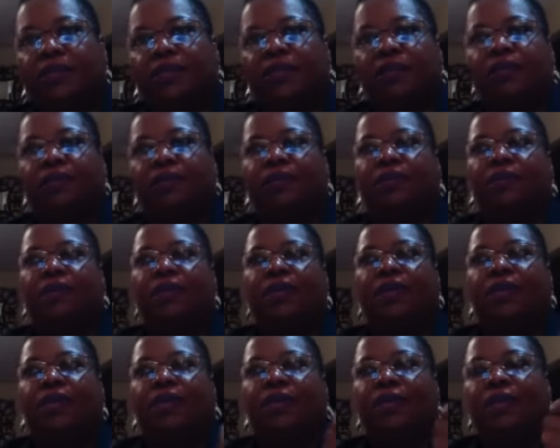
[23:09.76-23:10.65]
to,
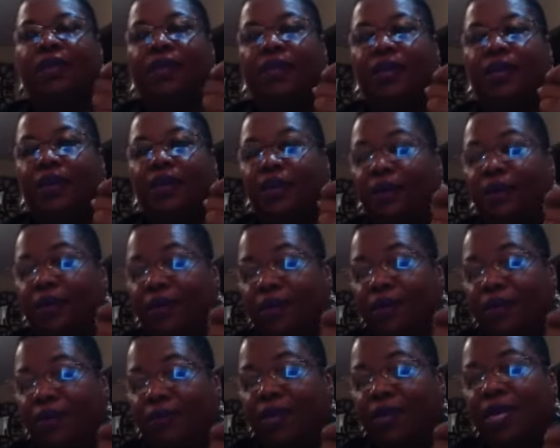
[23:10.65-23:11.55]

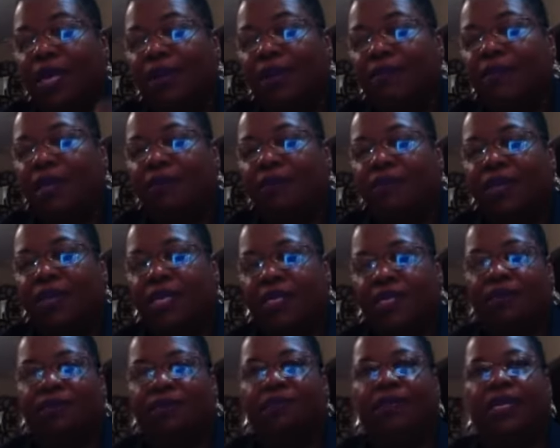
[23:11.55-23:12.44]
what I mean by
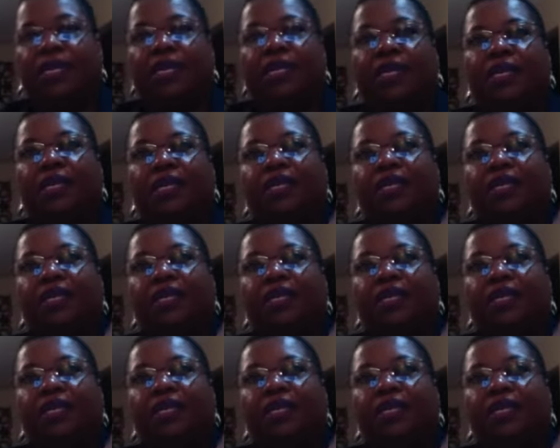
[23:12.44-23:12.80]
submitting